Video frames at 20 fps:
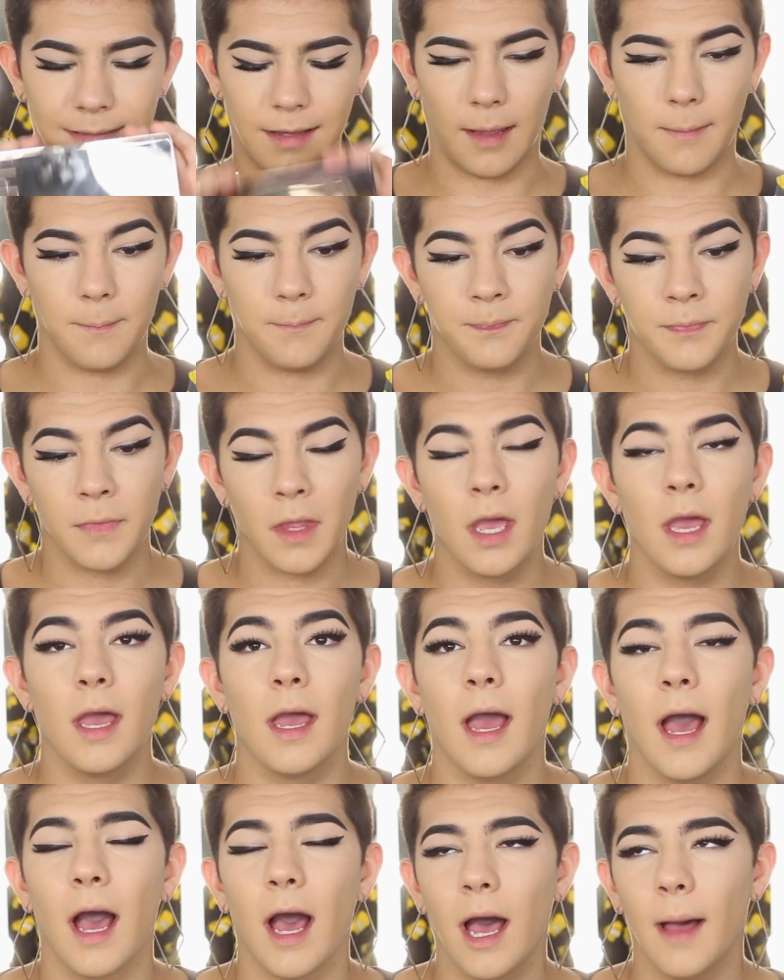Okay.
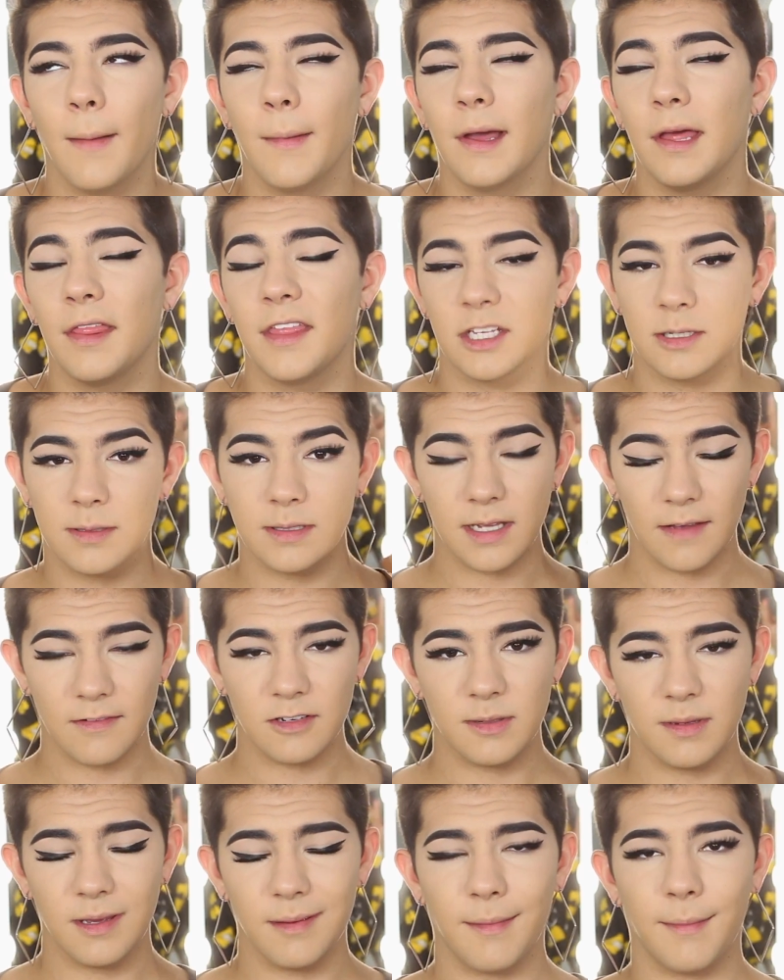This was given
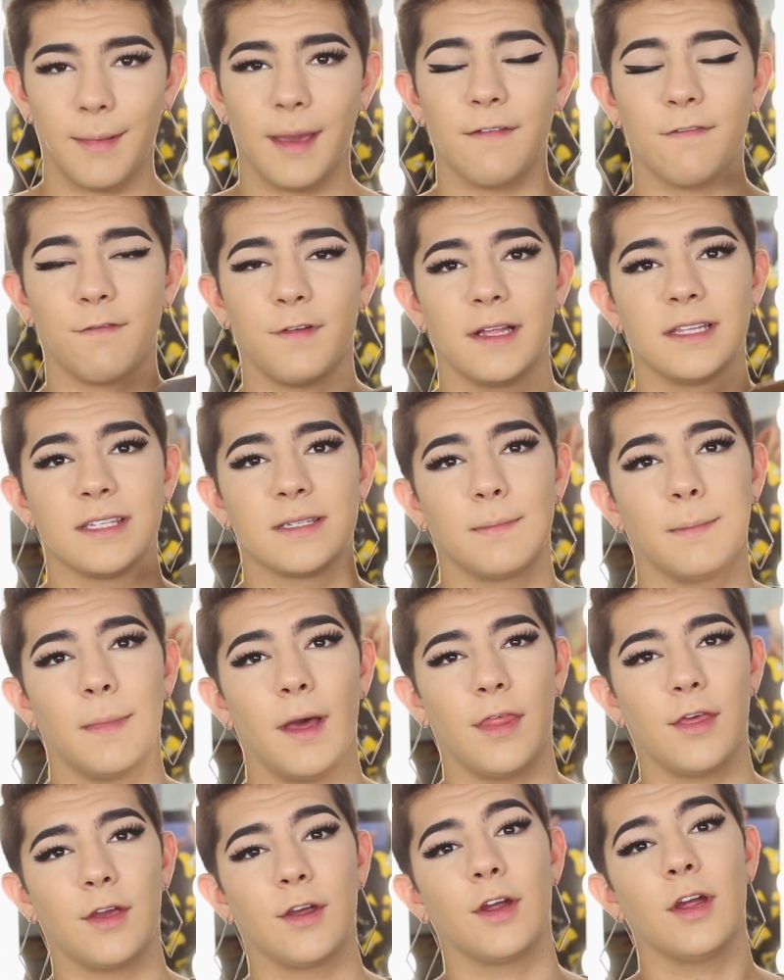to me by my friend's
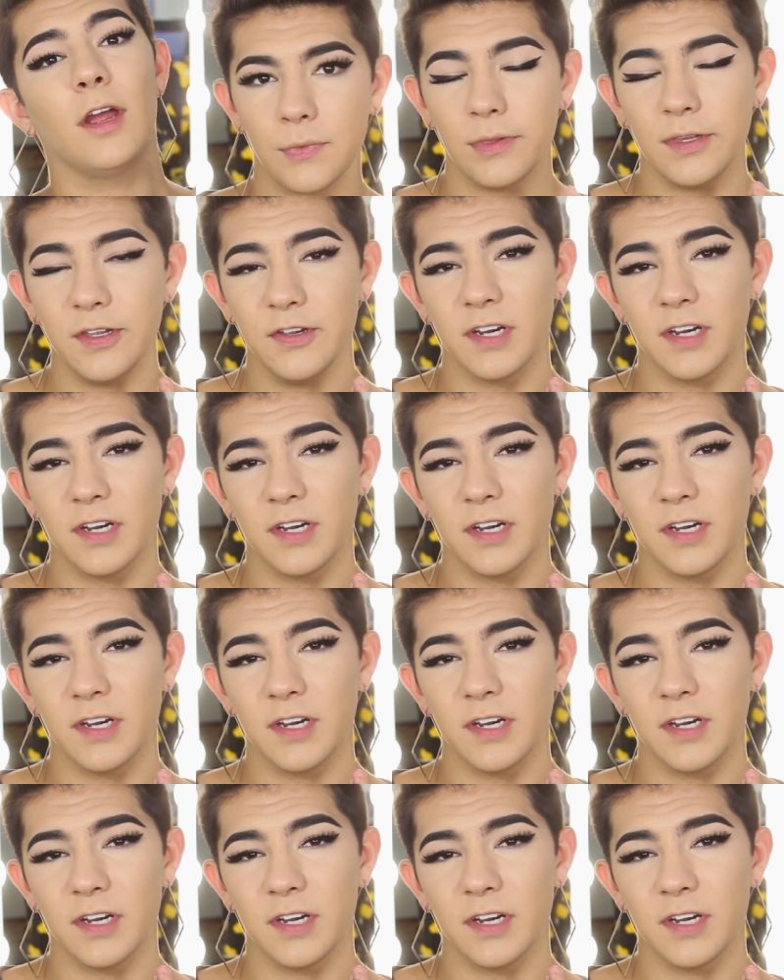mother.